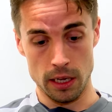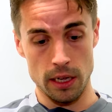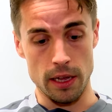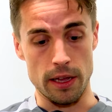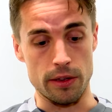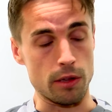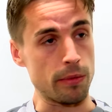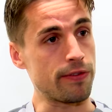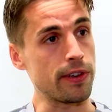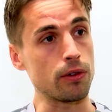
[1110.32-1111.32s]
Uh, you've got
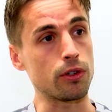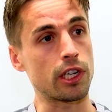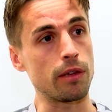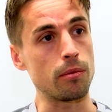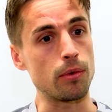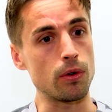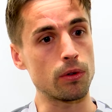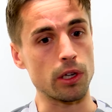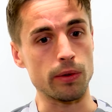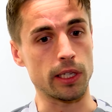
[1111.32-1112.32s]
the midfielders to keep the
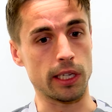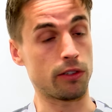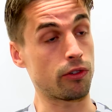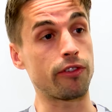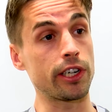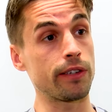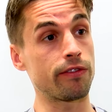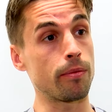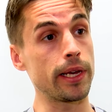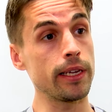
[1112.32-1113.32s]
ball. So it's, it's refreshing
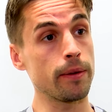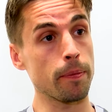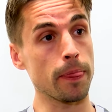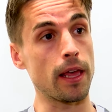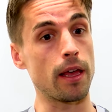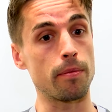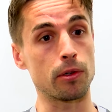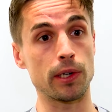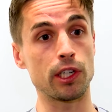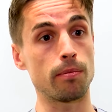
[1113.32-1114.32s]
for me, um,
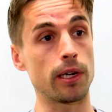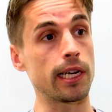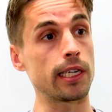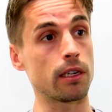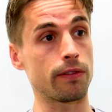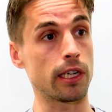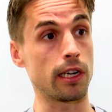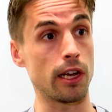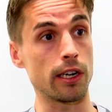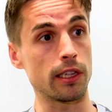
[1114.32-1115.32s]
especially at my age, obviously
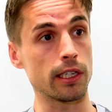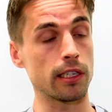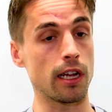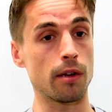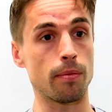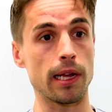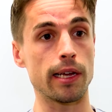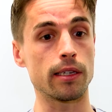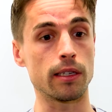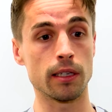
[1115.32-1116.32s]
learning this style of
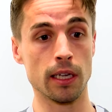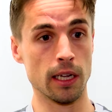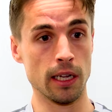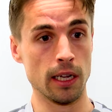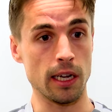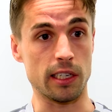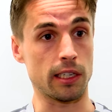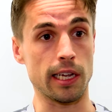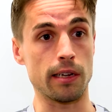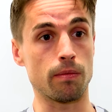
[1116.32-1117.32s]
play. And I
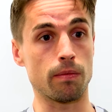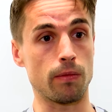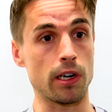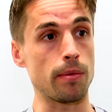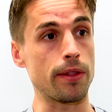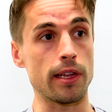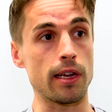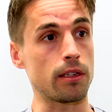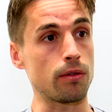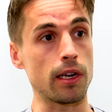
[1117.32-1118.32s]
just say, when I'm on there,
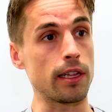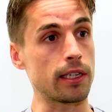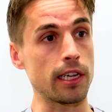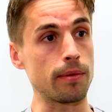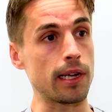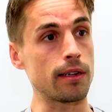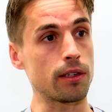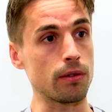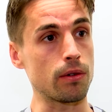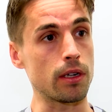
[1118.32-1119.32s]
I don't want to let the team down.
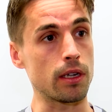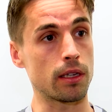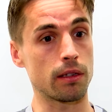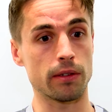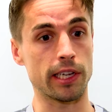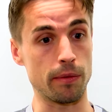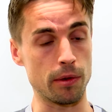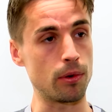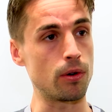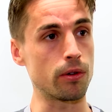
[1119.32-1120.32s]
So I want to keep
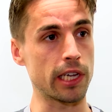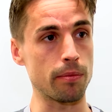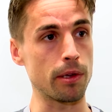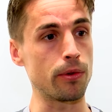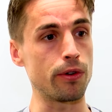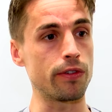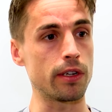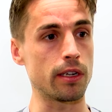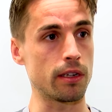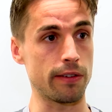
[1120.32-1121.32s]
the ball, keep it moving.
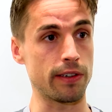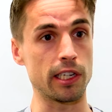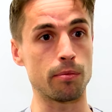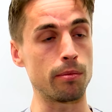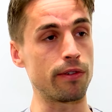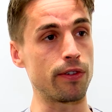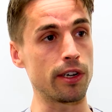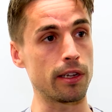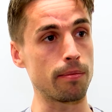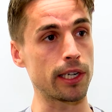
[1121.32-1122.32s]
And if I need to put my
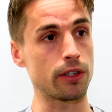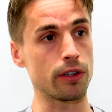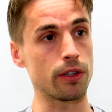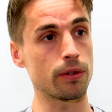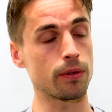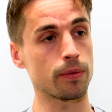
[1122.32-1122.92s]
foot in, then make sure I do.